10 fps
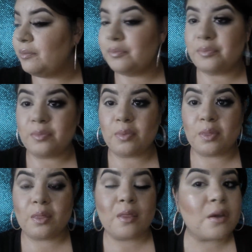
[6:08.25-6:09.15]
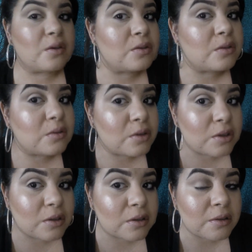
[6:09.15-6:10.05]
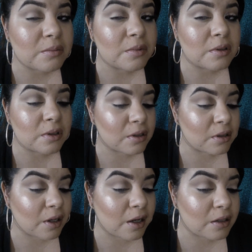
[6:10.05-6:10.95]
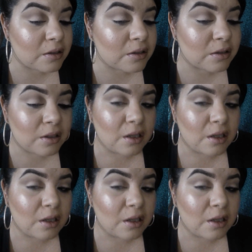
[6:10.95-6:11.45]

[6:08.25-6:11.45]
So it should look something like that.